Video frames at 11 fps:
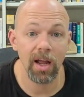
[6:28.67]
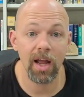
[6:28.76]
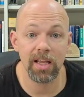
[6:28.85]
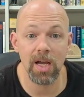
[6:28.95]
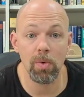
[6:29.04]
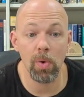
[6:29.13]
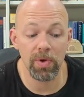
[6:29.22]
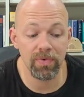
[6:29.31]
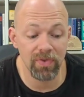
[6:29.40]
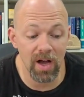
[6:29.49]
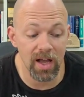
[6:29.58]
And yet what we
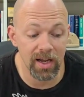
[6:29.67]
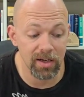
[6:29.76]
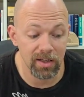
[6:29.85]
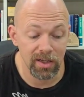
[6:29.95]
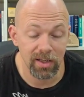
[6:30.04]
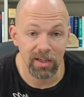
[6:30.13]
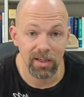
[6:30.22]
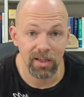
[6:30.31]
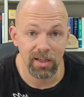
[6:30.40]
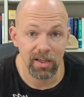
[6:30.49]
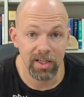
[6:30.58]
find
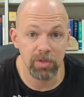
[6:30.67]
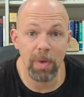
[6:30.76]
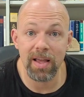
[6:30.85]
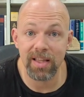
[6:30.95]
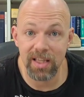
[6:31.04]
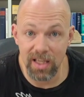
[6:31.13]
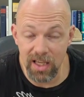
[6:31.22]
is by the